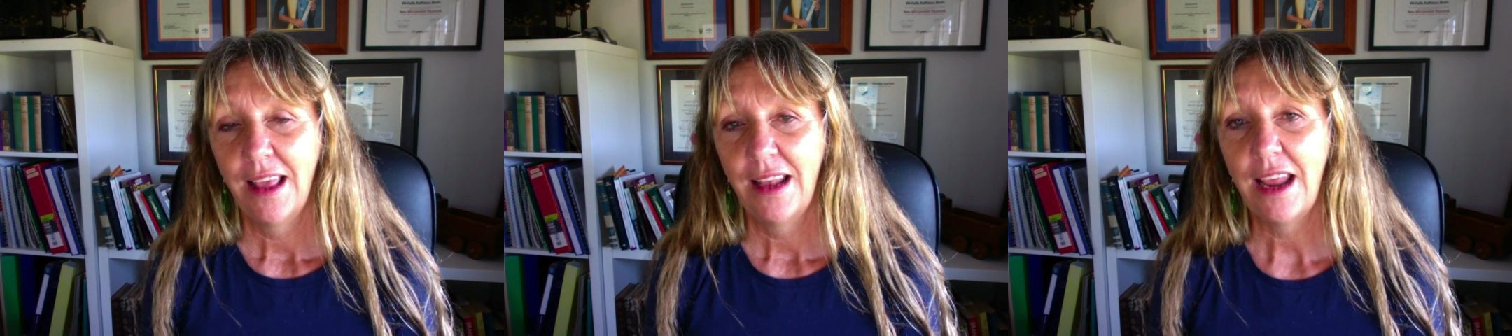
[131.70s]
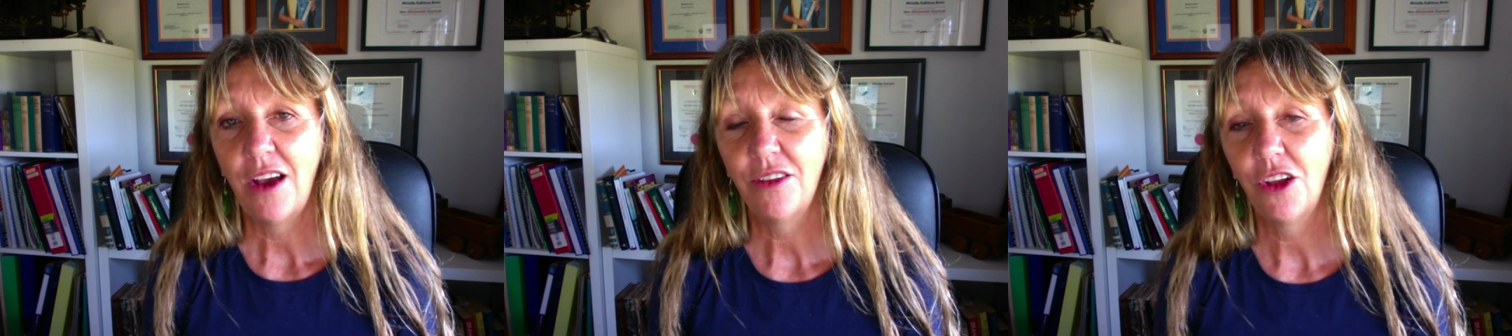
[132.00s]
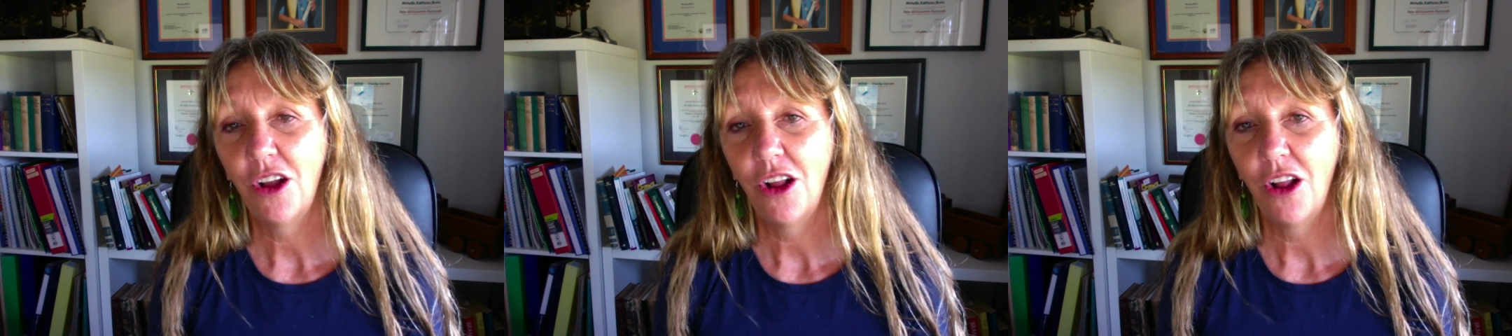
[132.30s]
Now,
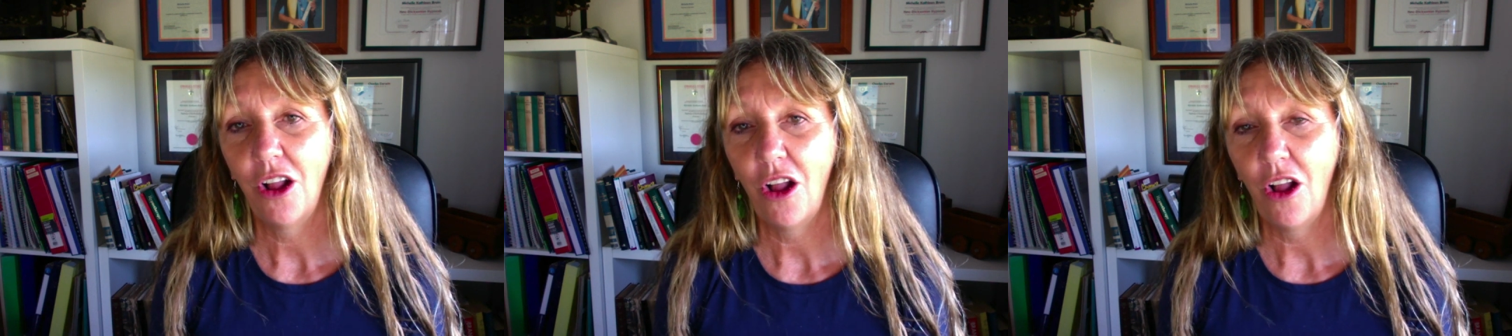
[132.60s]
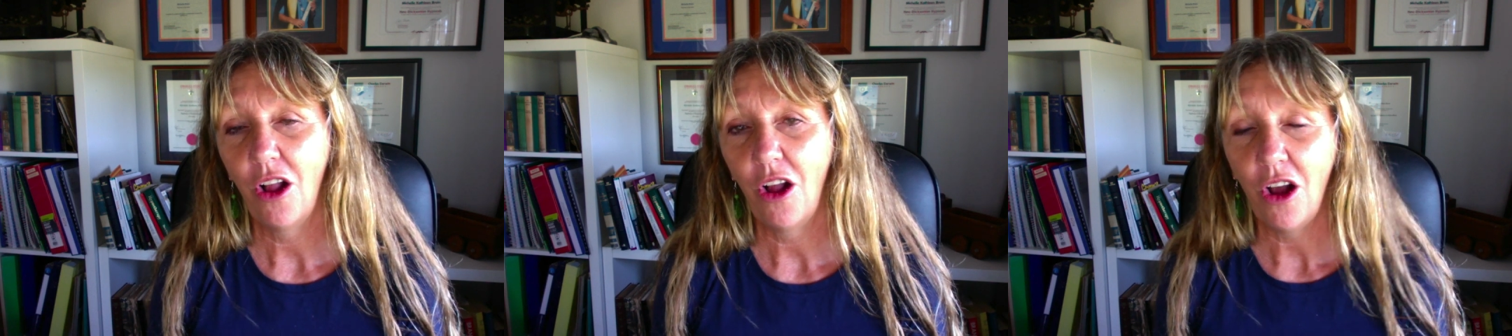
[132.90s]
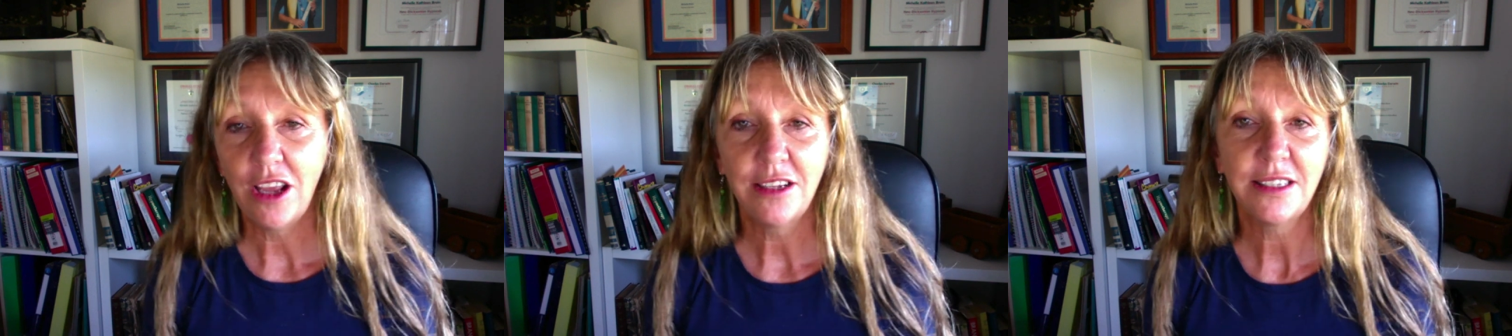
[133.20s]

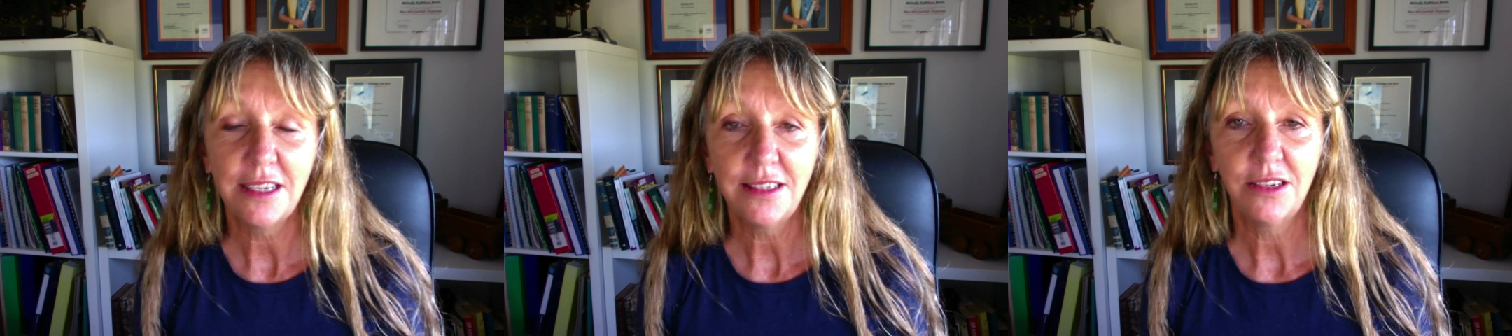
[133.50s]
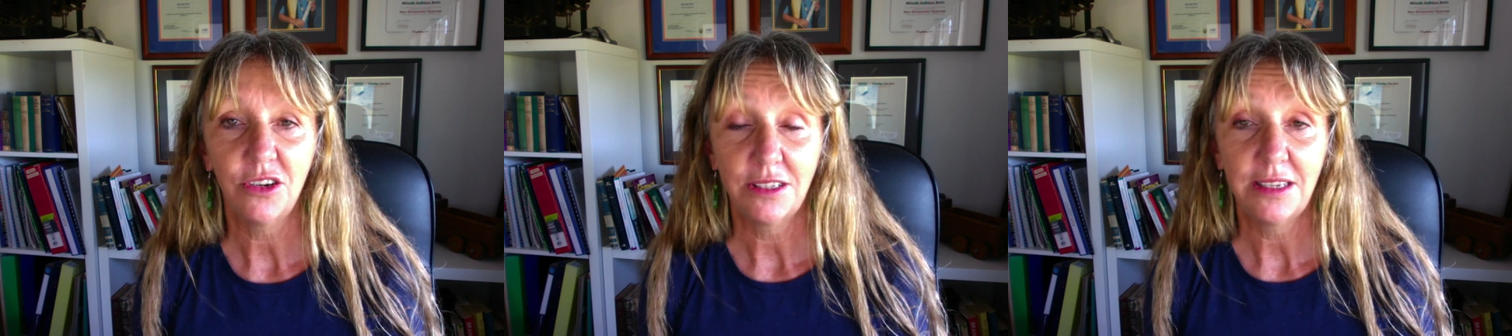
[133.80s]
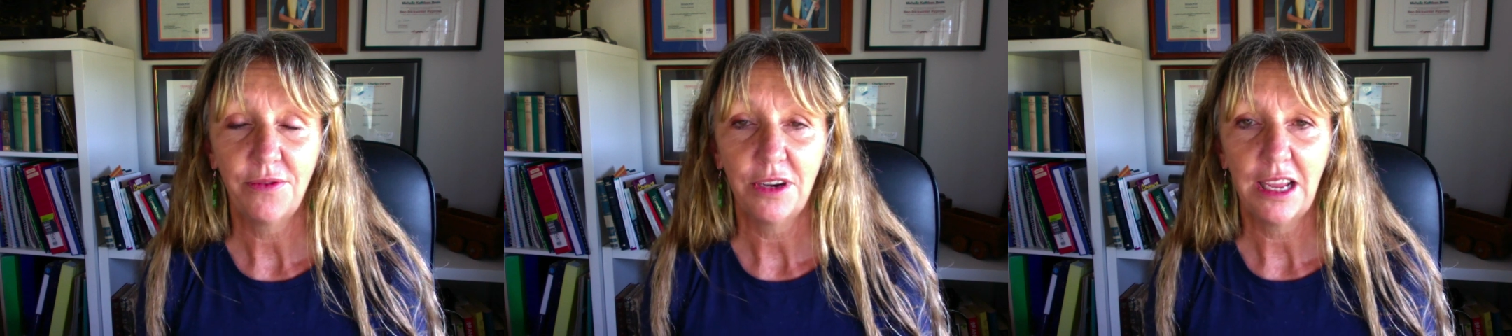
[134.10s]
I insisted on
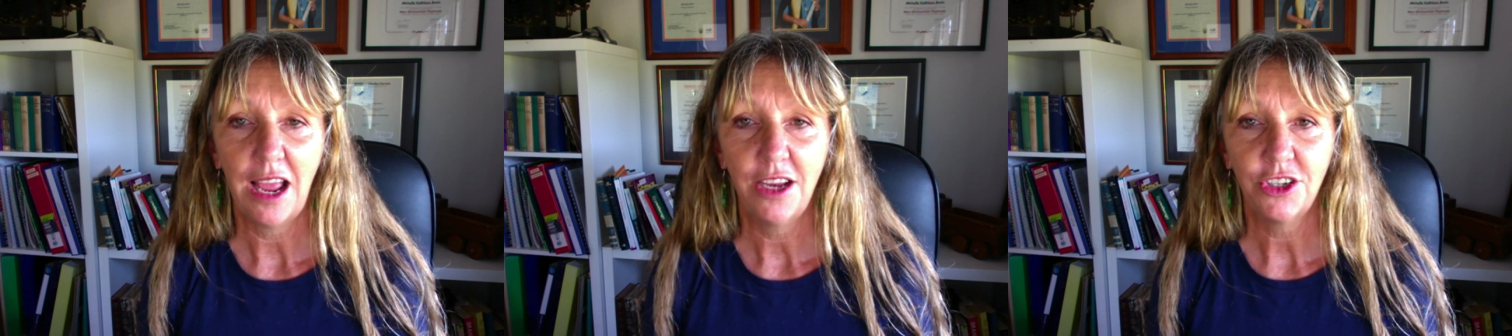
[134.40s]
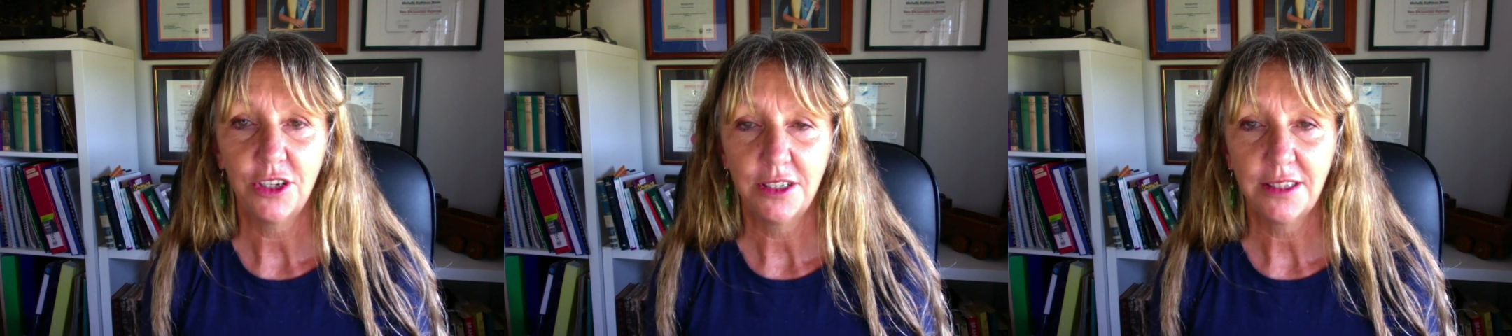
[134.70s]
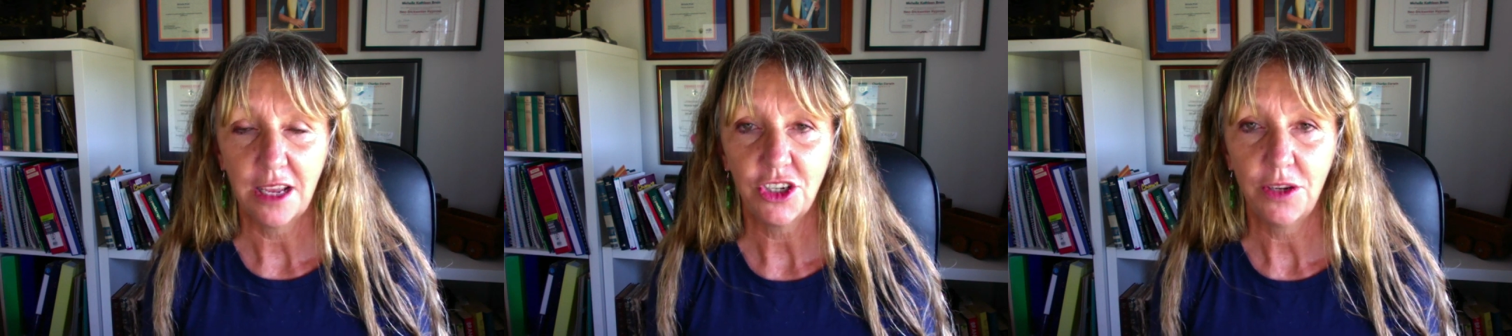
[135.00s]
several occasions
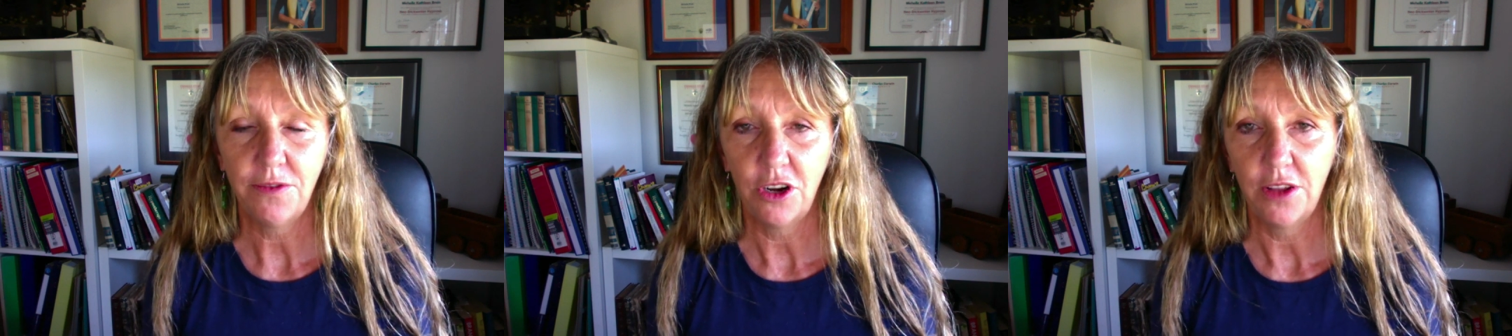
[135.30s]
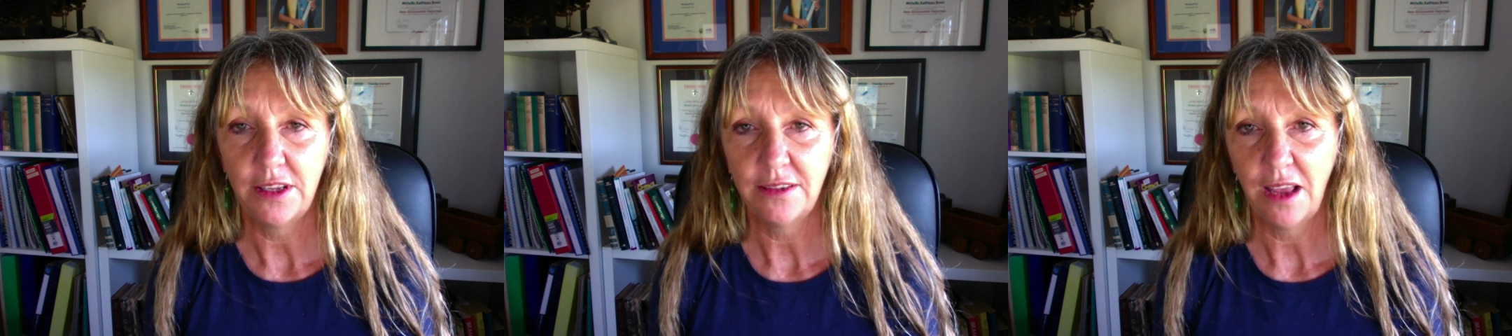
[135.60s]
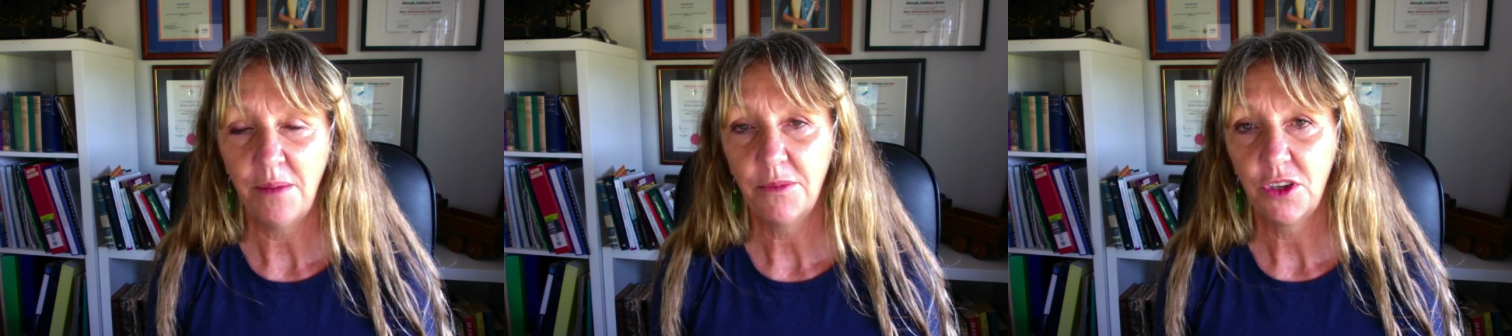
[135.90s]
that she follow this
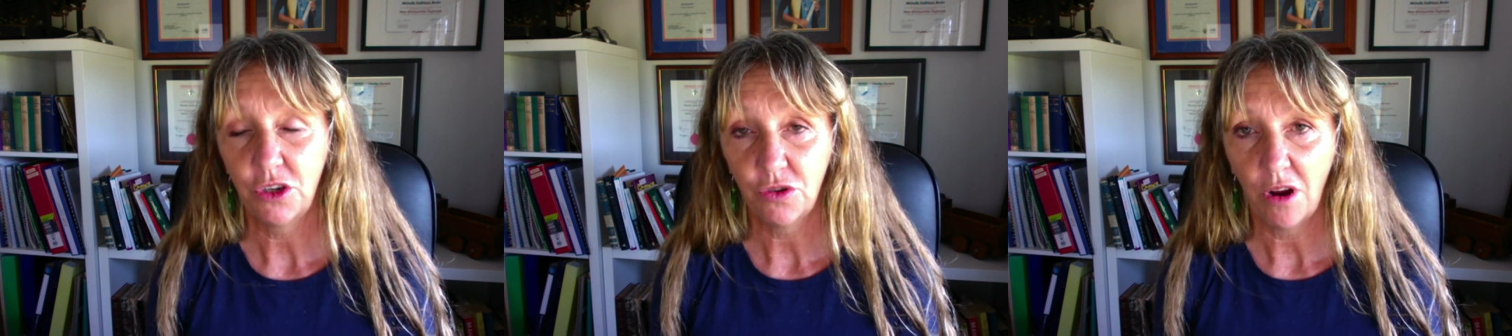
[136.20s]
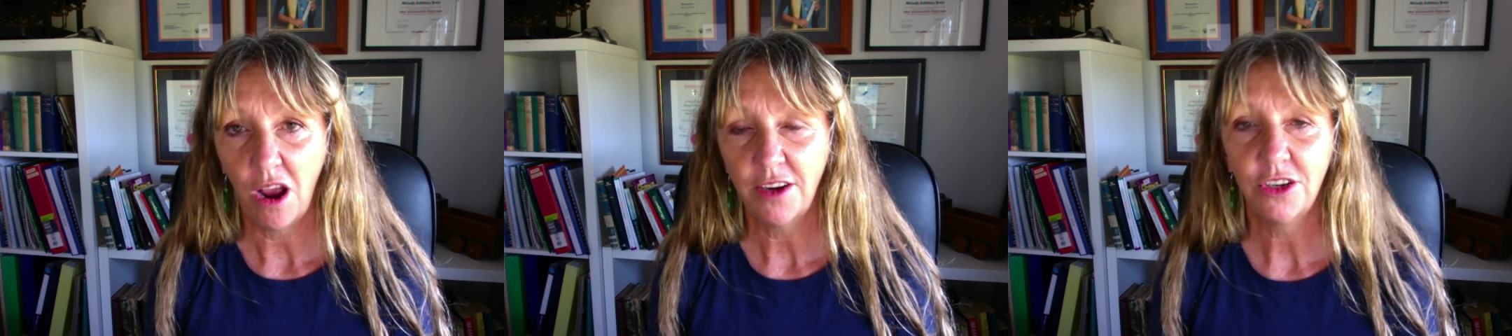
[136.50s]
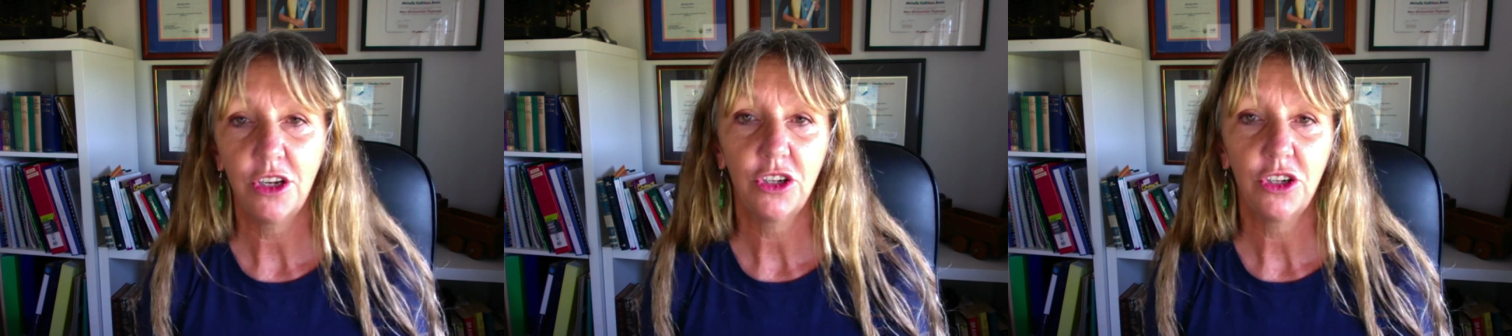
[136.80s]
up. She tried.